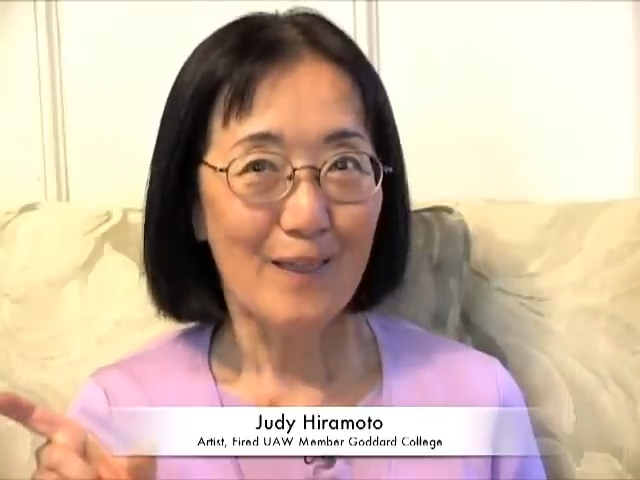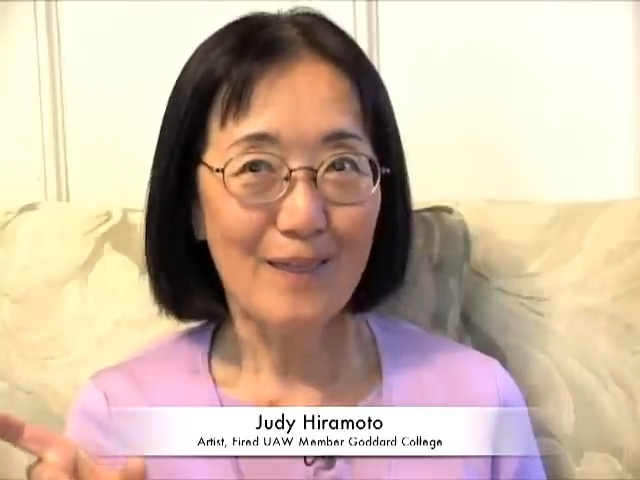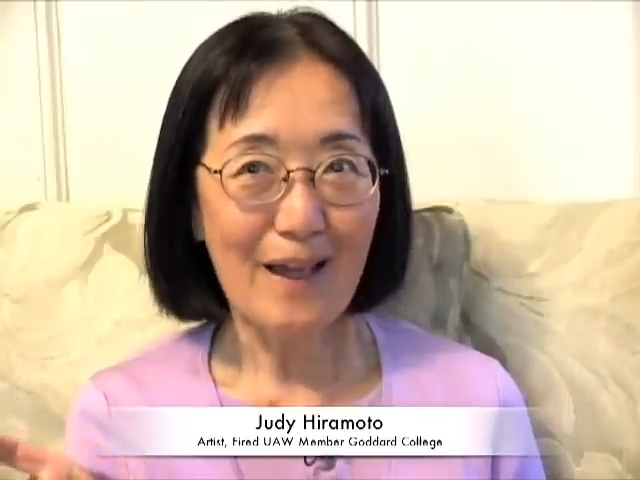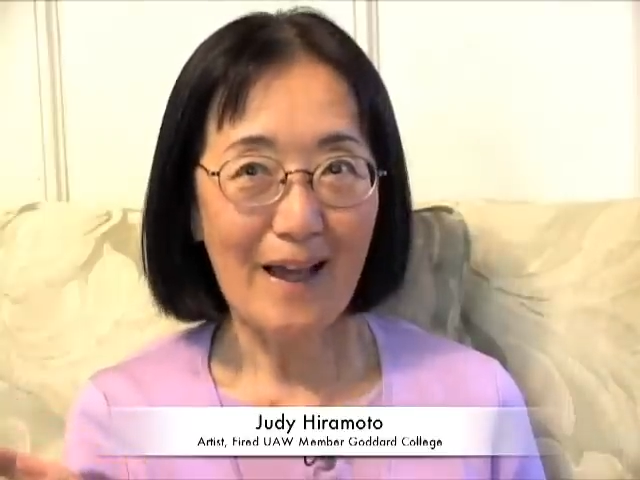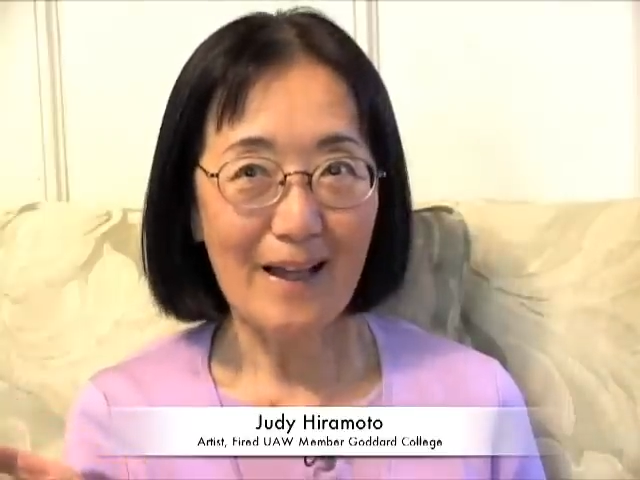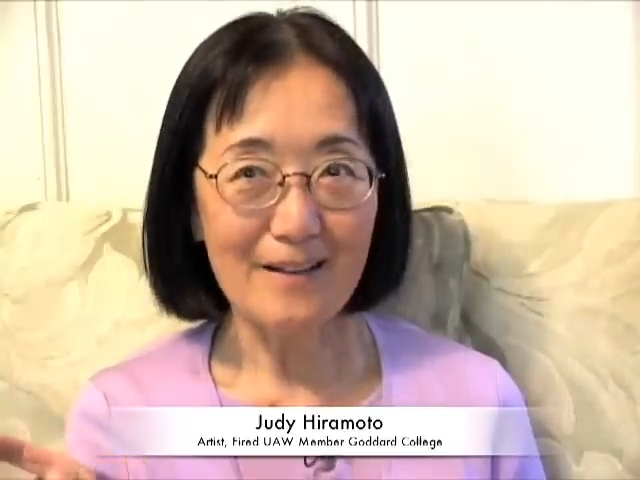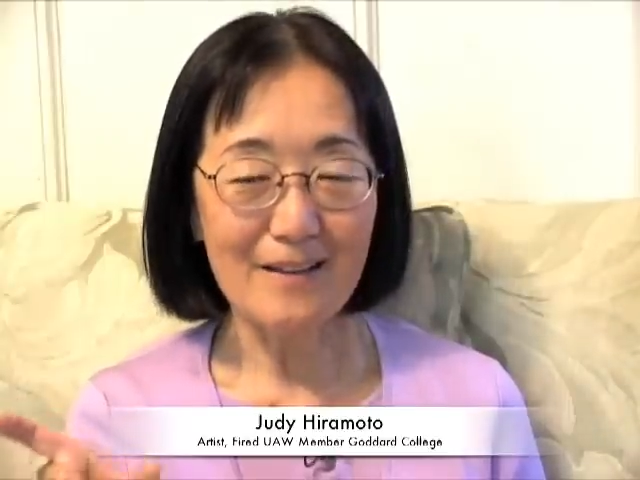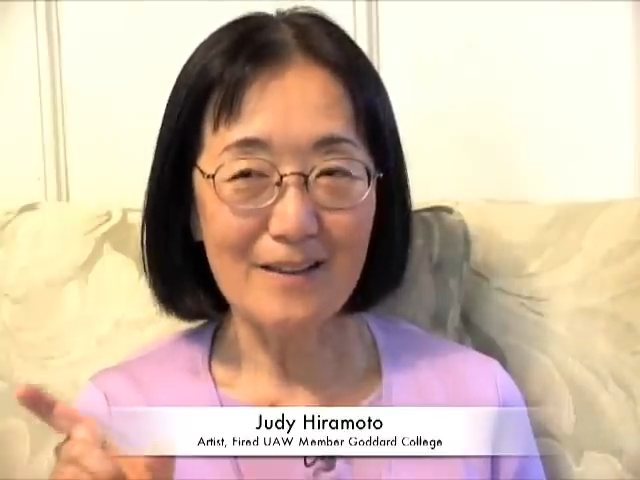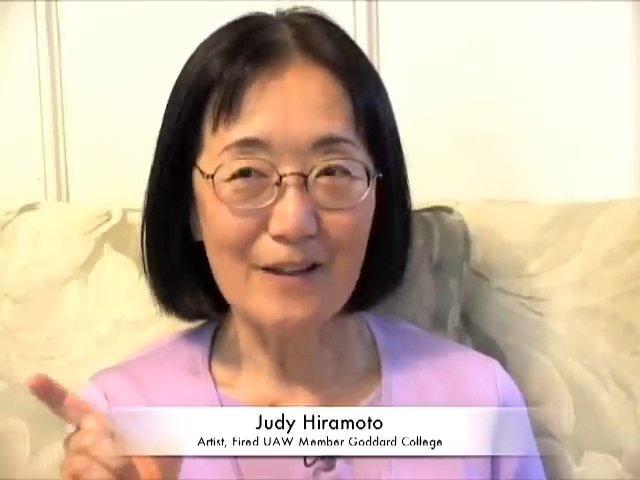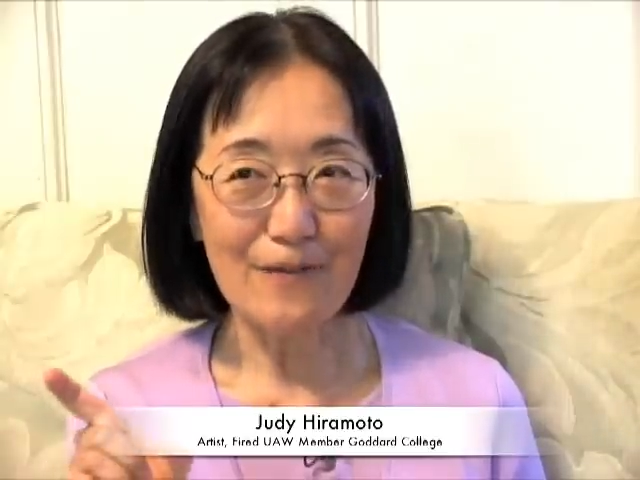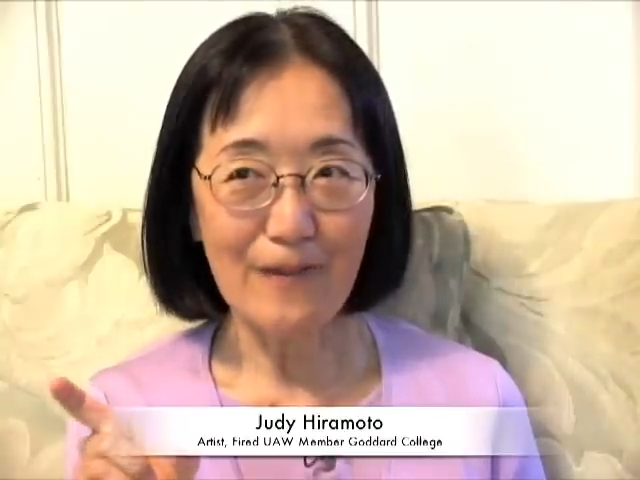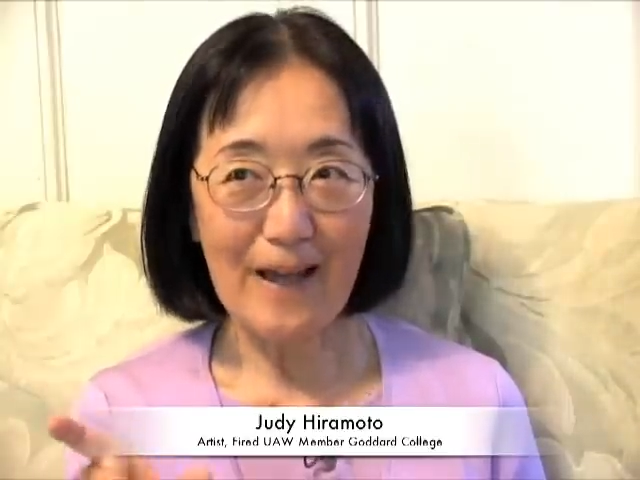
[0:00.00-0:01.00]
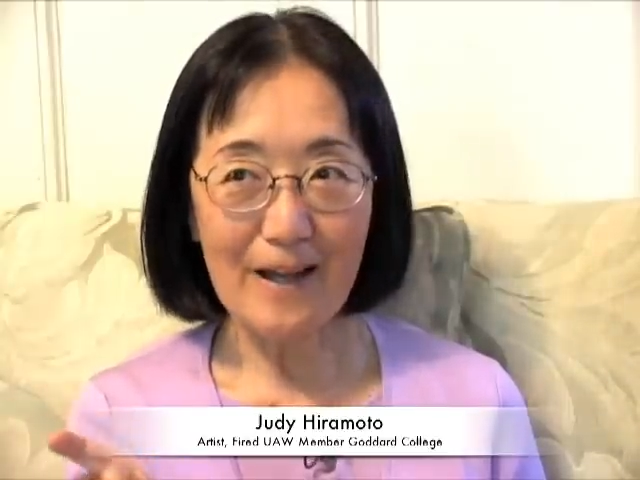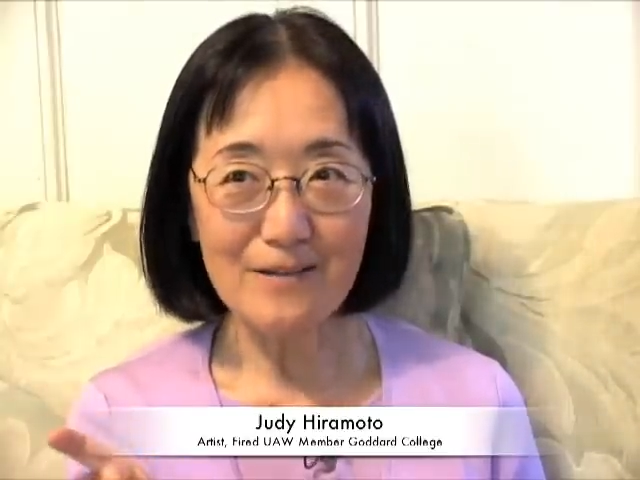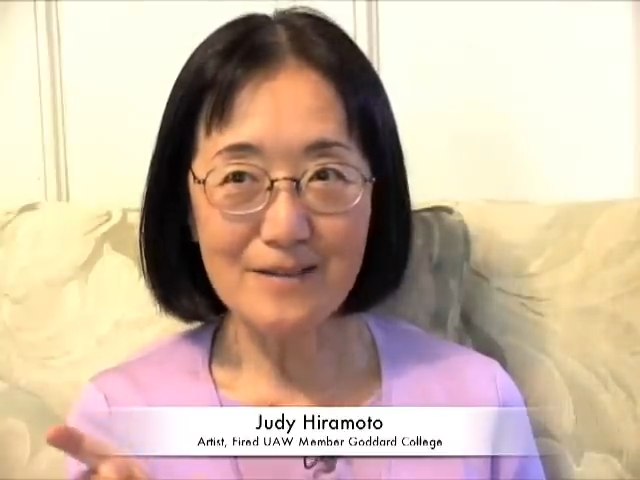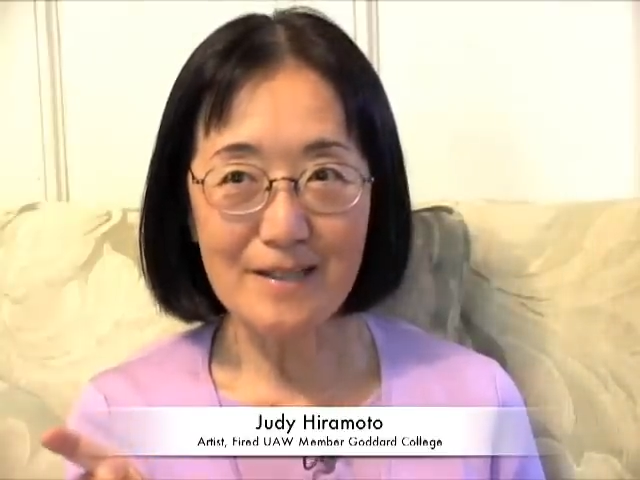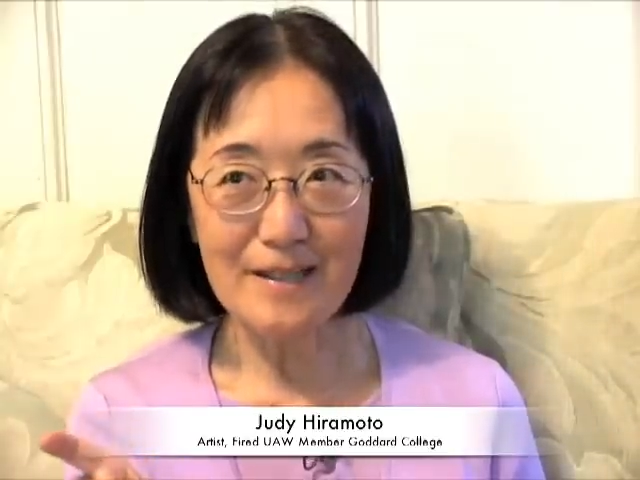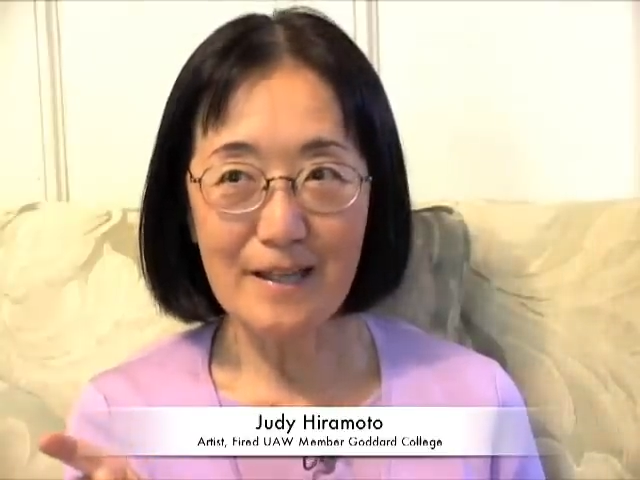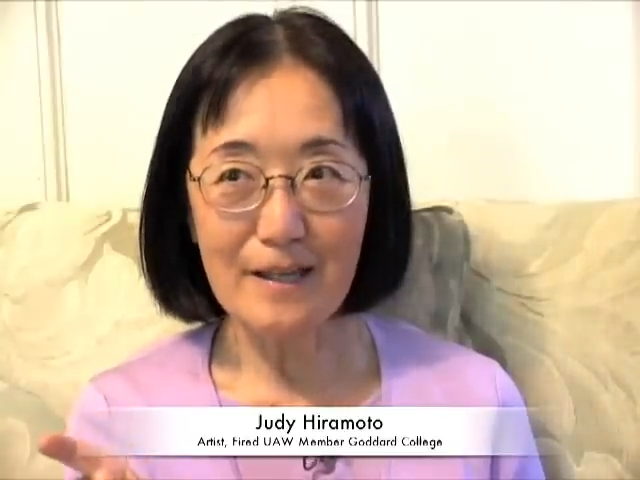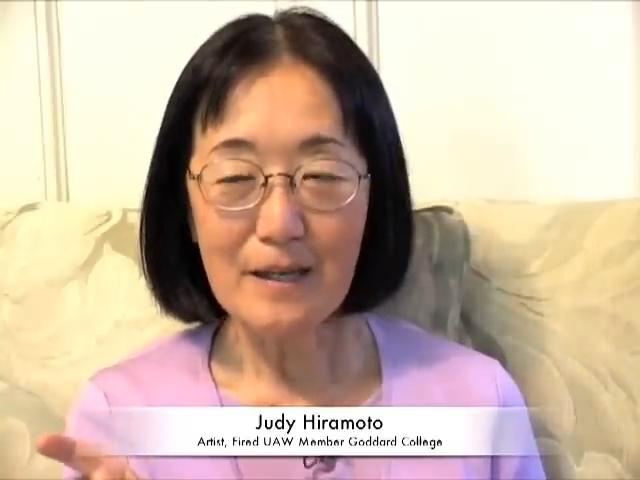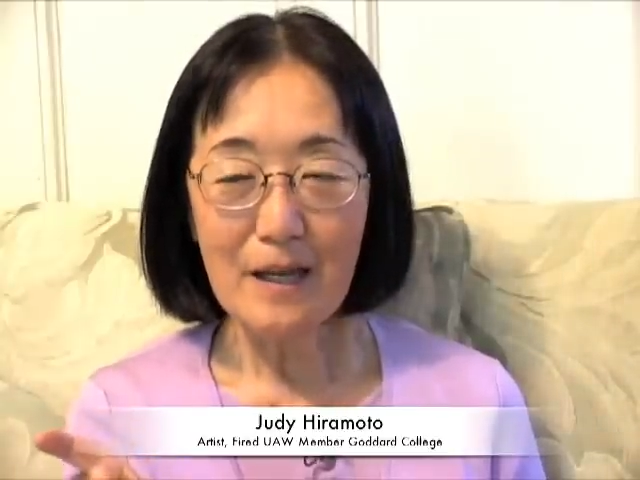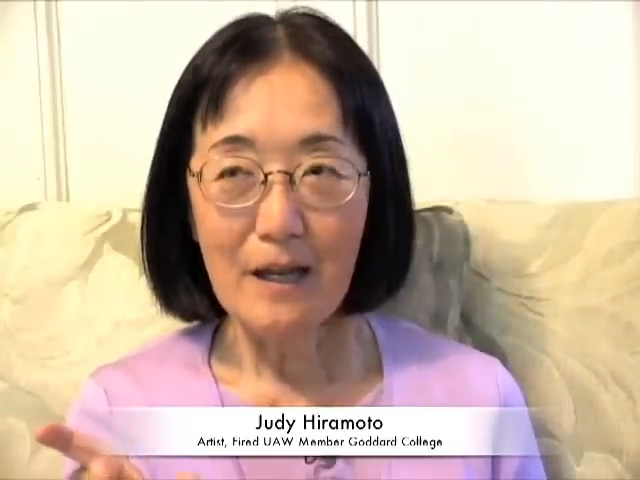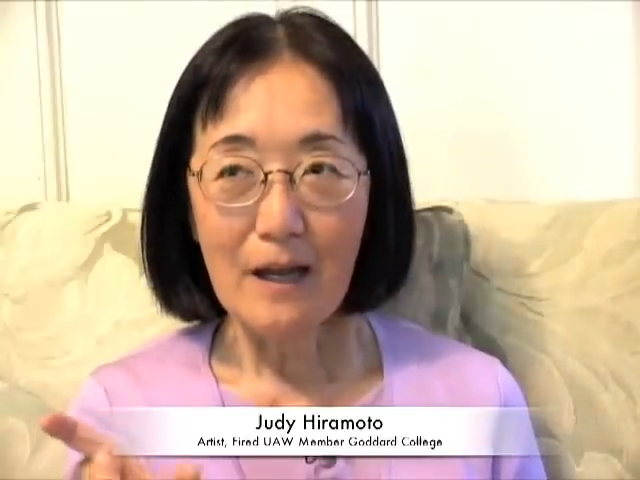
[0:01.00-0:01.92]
that the faculty